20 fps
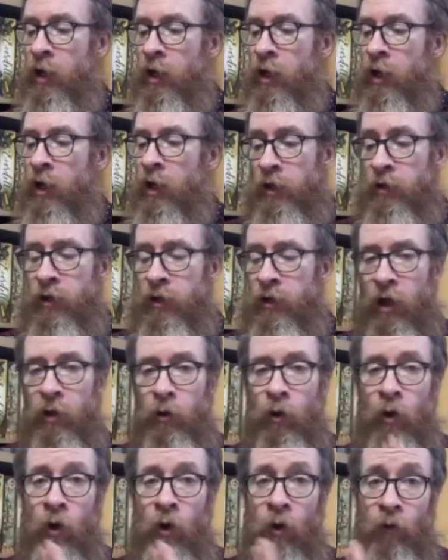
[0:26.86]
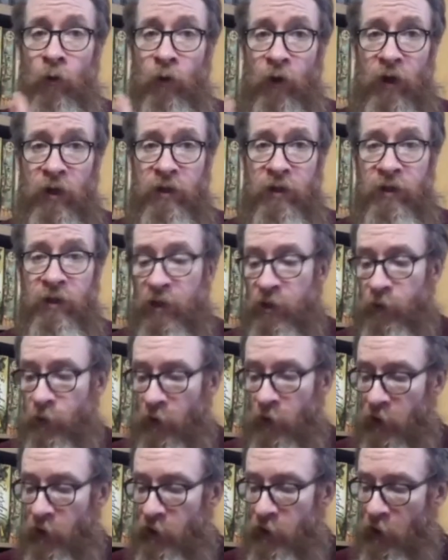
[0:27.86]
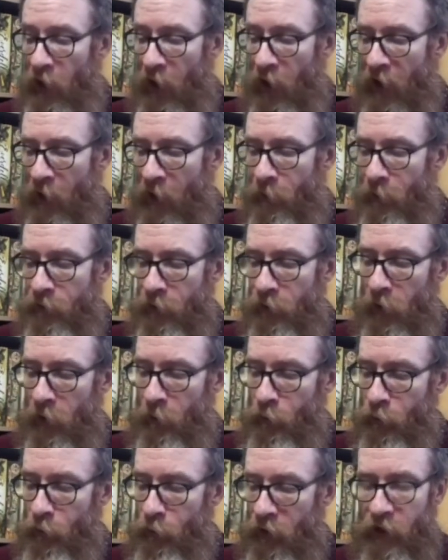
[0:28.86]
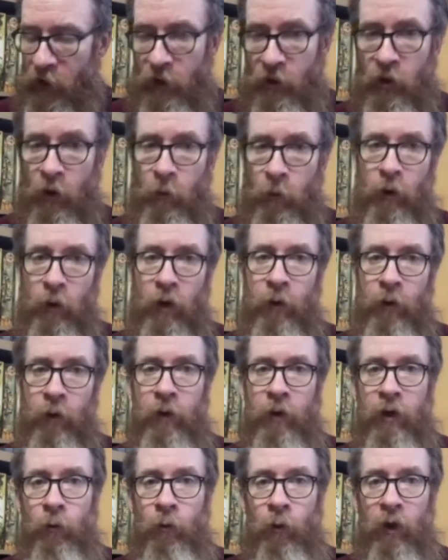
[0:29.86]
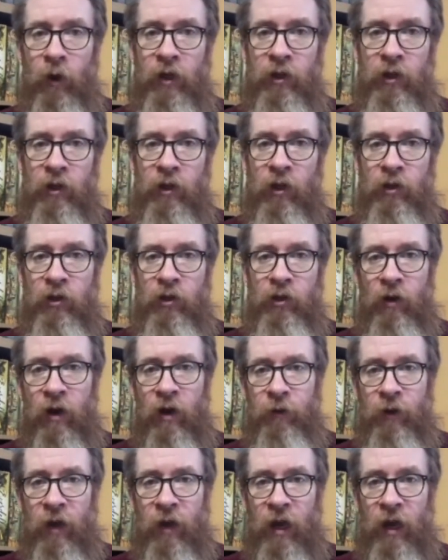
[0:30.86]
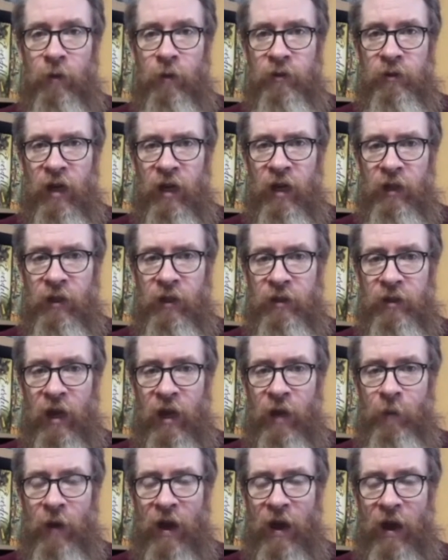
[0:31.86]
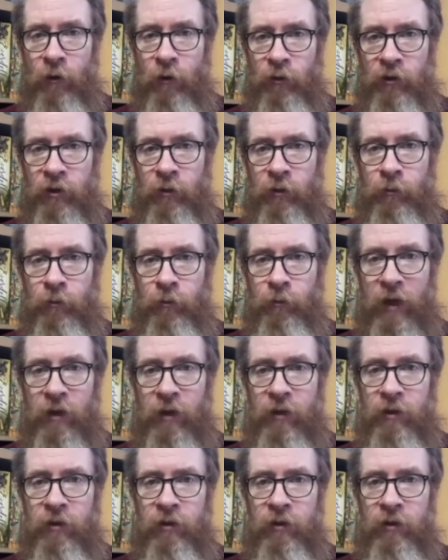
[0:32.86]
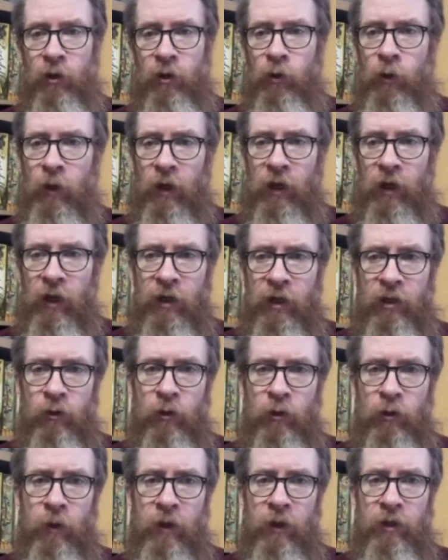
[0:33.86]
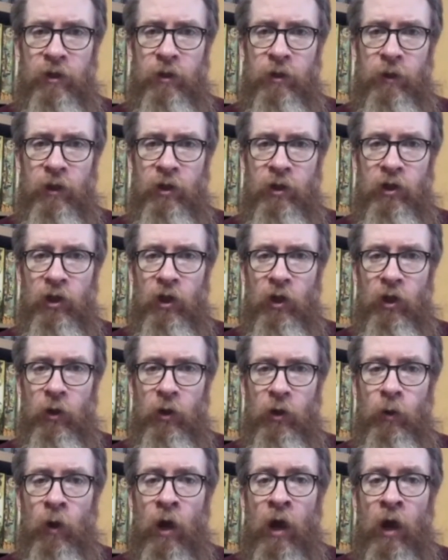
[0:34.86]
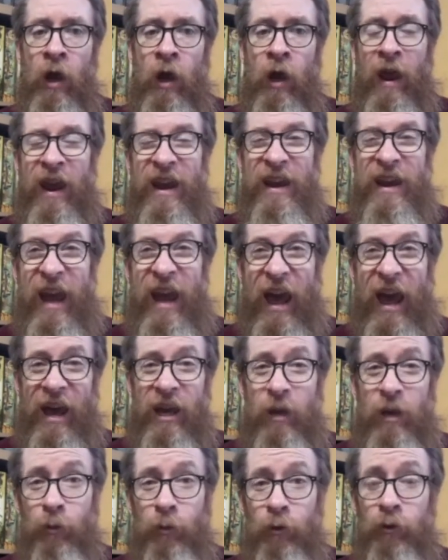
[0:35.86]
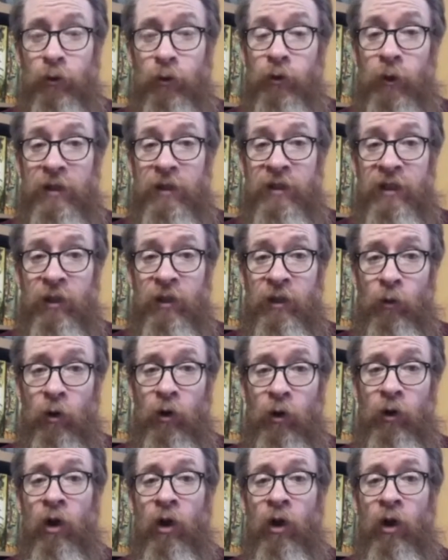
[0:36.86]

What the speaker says: So, first things first, absolutely brilliant job by Weird Giraffe Games getting this game out to backers so quickly. This was meant to be due in April 21.